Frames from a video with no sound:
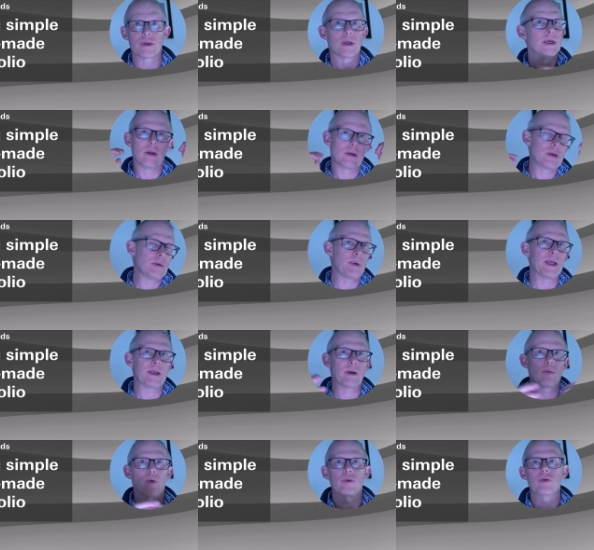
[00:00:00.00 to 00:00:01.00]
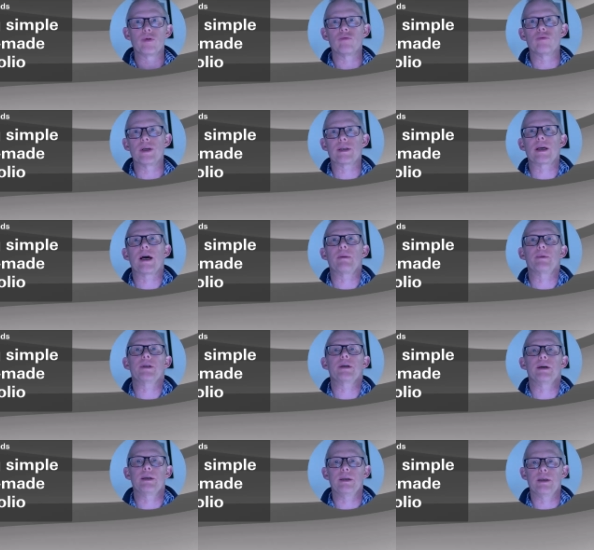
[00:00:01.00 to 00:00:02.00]
depending on what your risk appetite
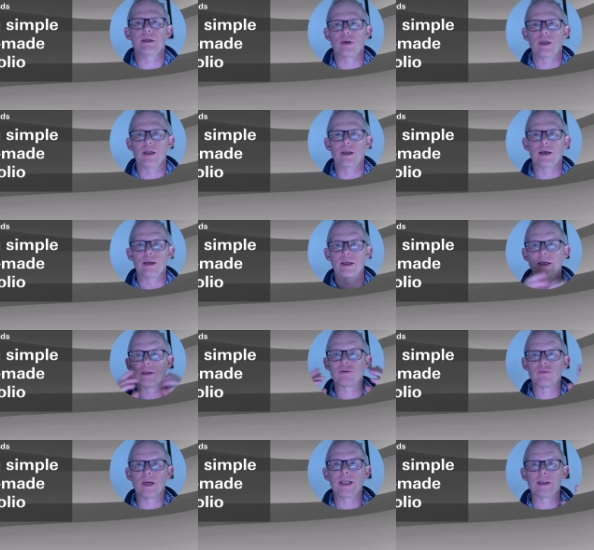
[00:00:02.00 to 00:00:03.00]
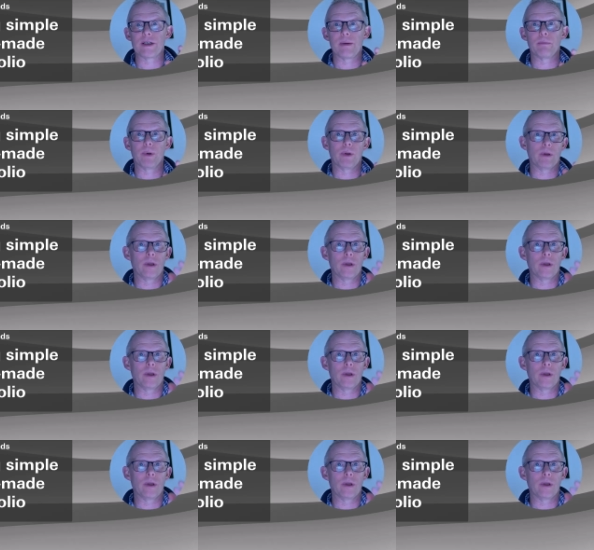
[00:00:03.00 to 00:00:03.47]
is like. It's really simple.